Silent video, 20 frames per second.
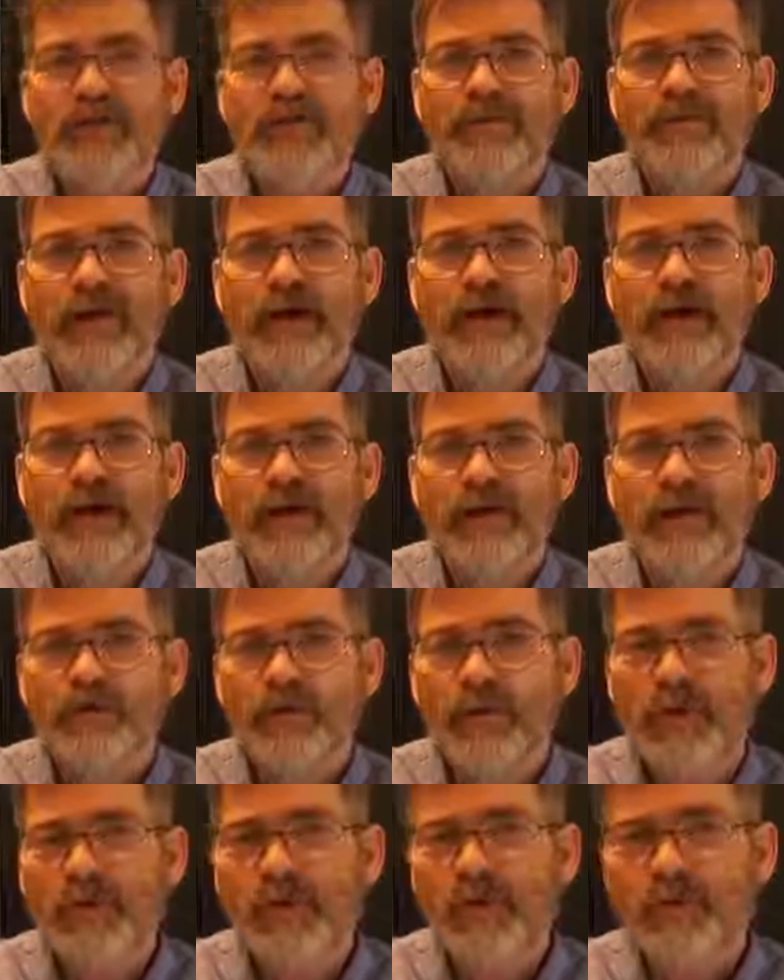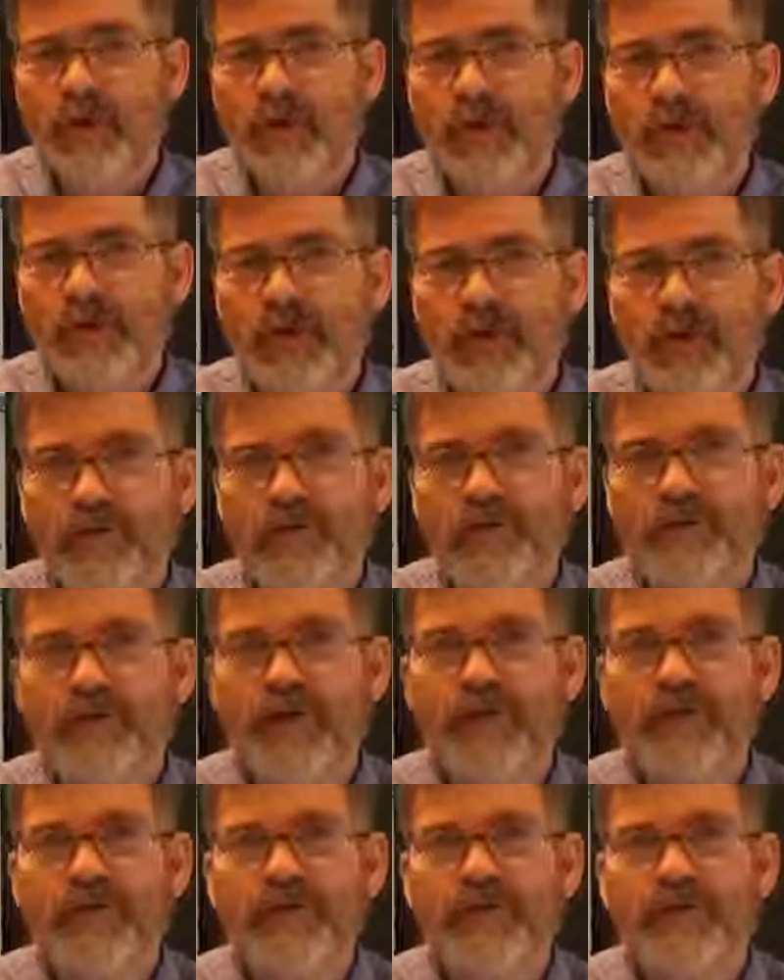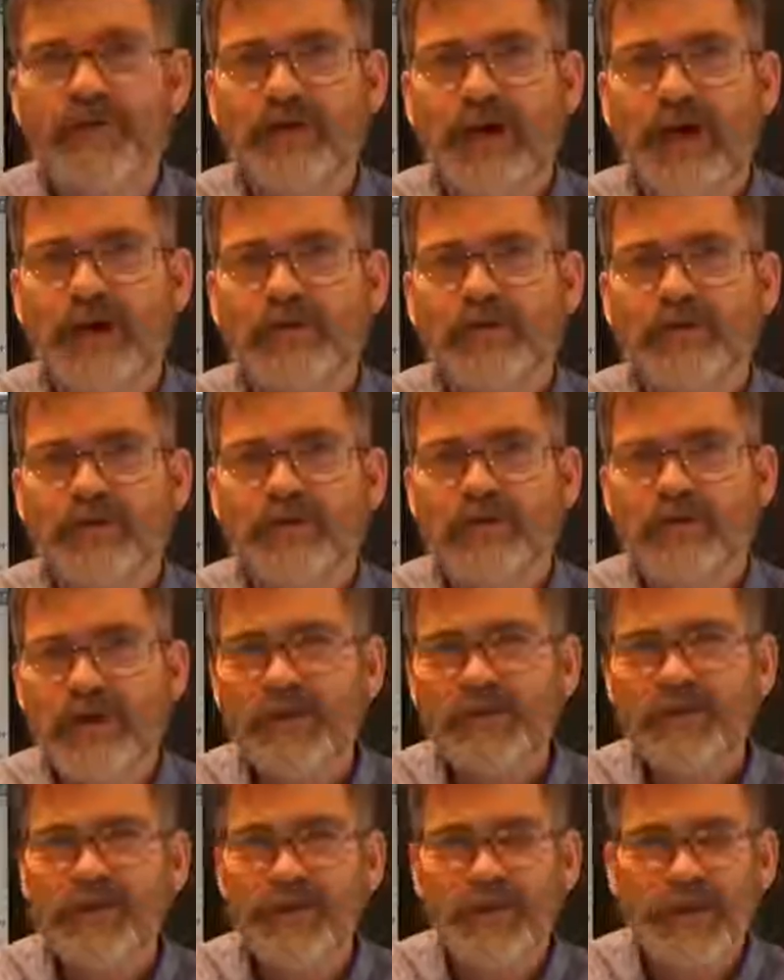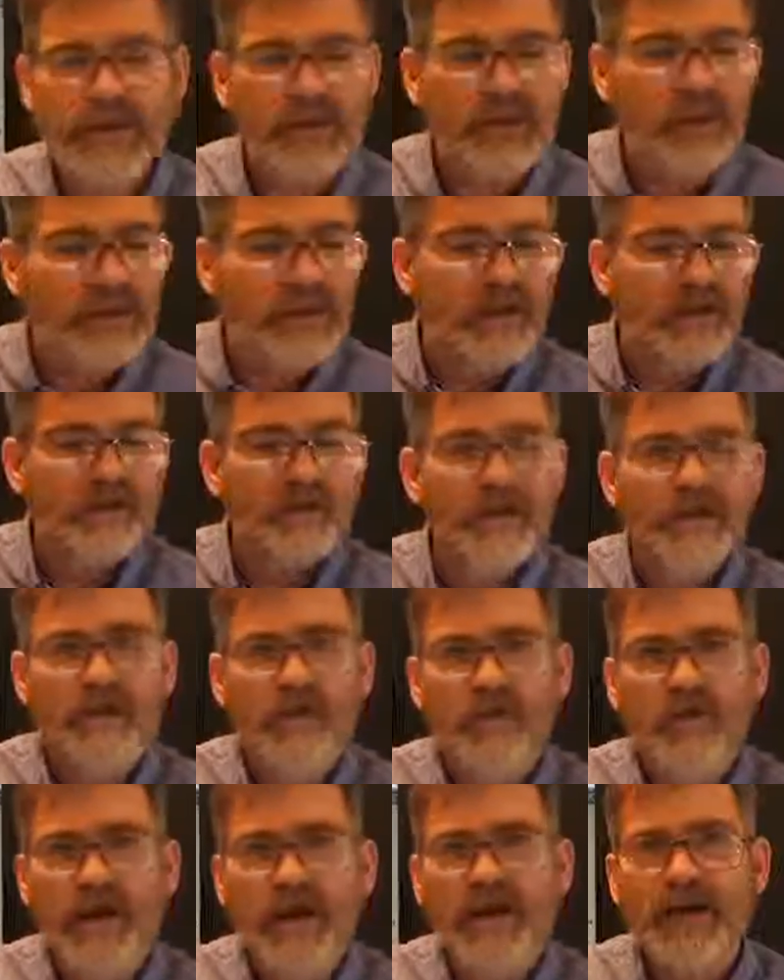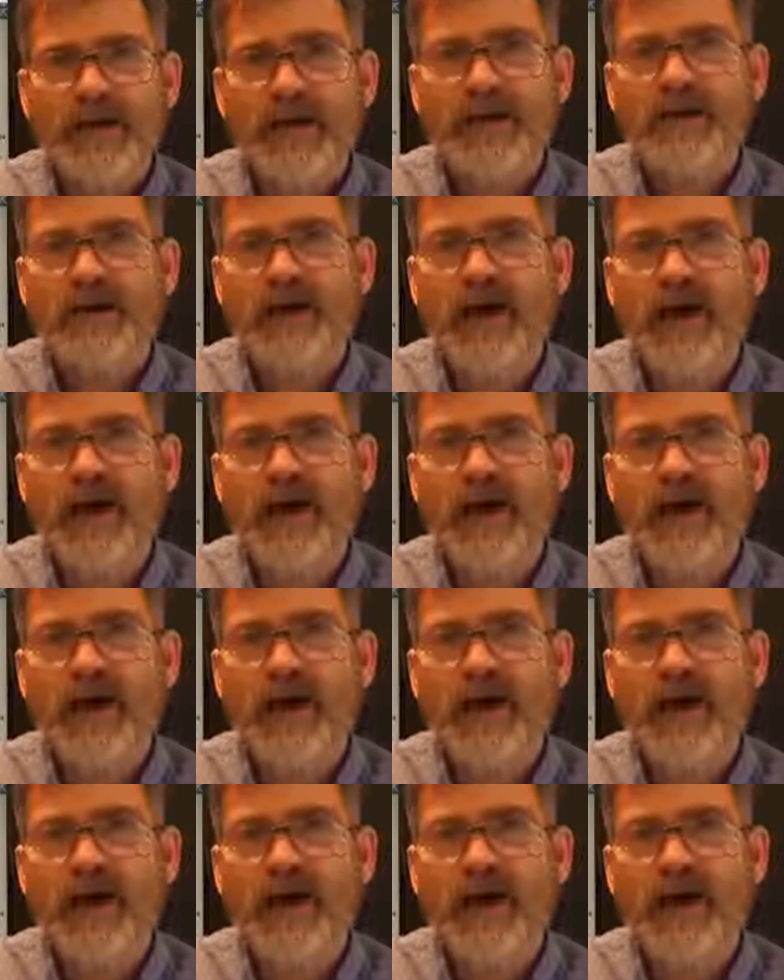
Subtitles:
There, as we reported here on Israeli News Live just recently, the Ukrainian